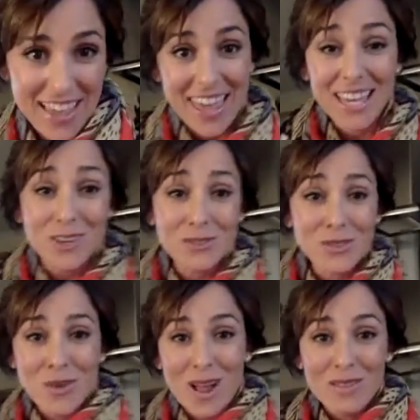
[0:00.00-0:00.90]
thank you
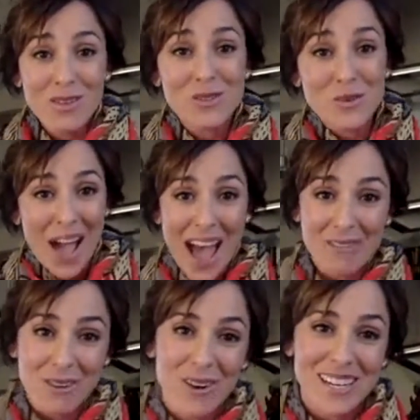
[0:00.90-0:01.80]
to all of those who
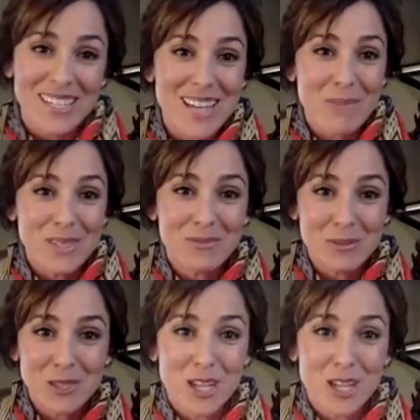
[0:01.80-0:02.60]
have already adopted from